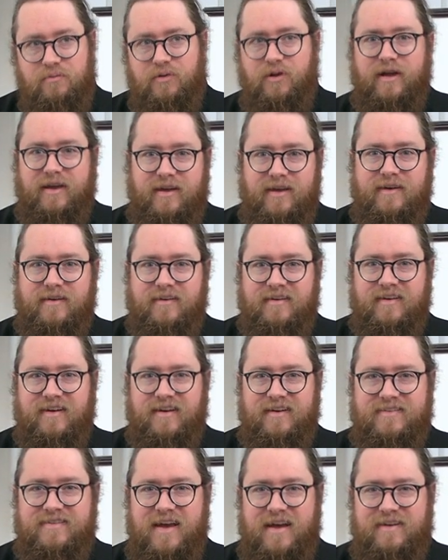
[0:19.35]
playing
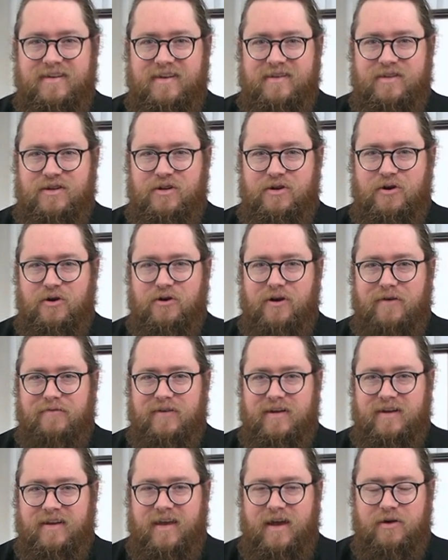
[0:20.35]
technique that you don't
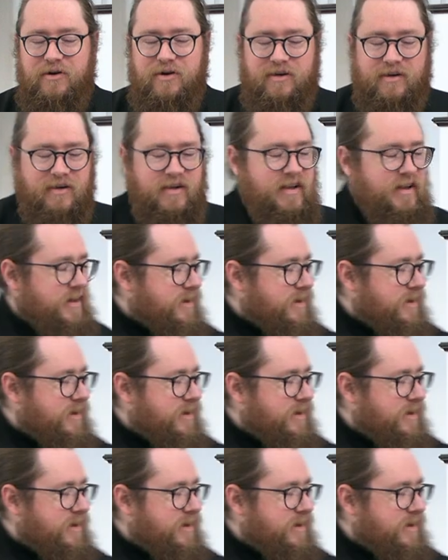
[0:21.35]
often encounter.